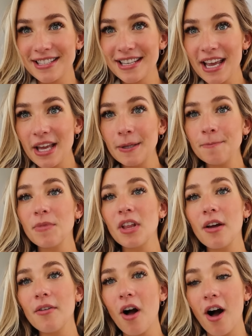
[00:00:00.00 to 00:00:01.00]
to skin.
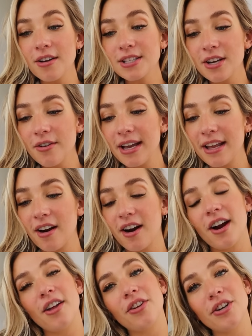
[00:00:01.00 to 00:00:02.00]
Oh, also in
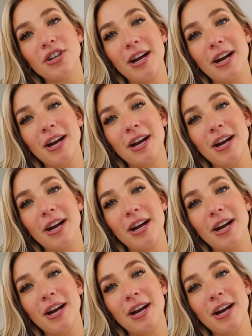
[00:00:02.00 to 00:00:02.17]
our third